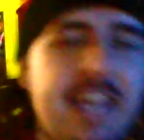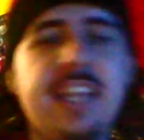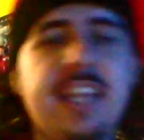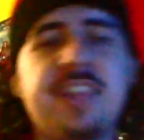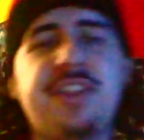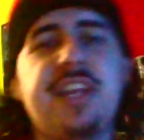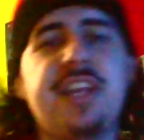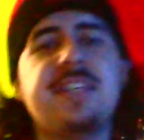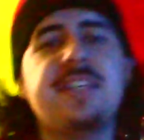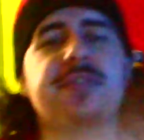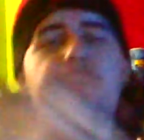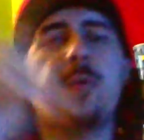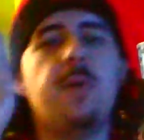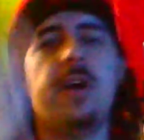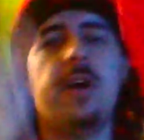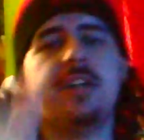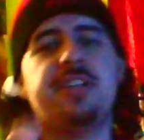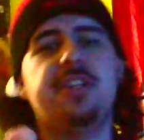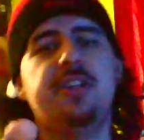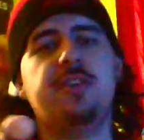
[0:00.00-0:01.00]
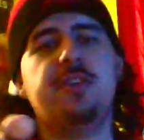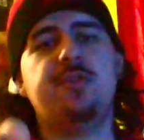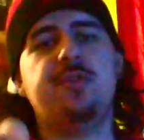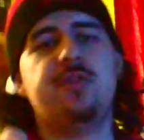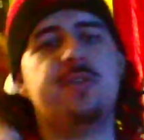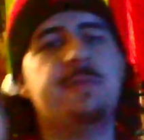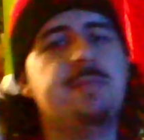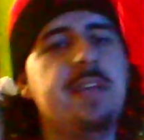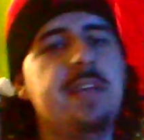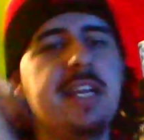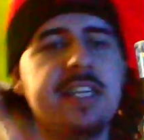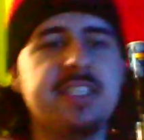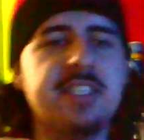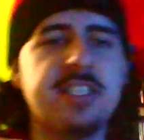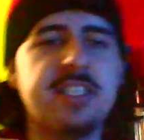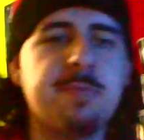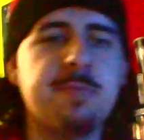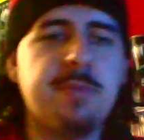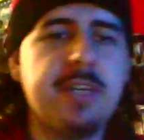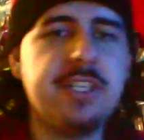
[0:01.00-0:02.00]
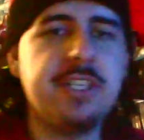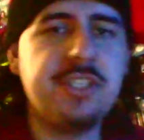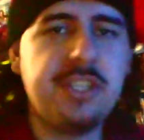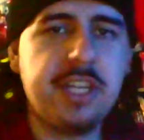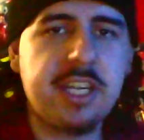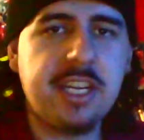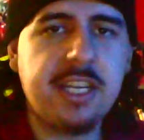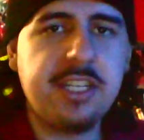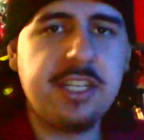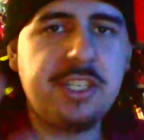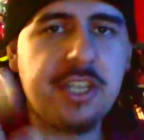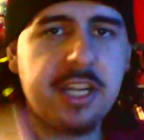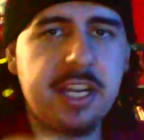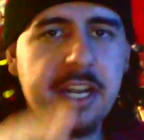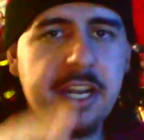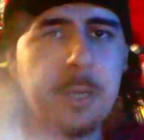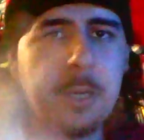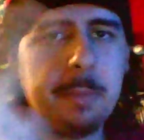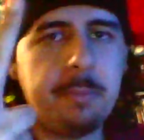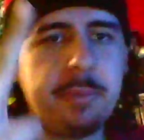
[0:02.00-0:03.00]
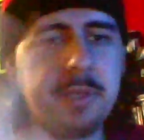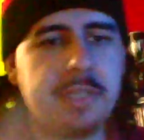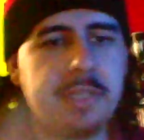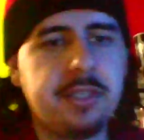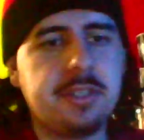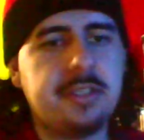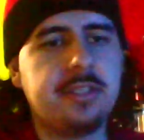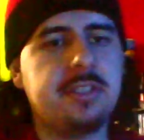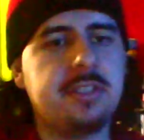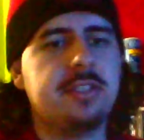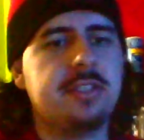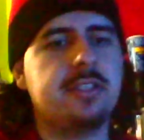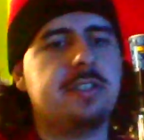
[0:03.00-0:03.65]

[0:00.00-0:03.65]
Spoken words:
Thanks for watching, YouTube. Lex Express checking in, checking out. Peace.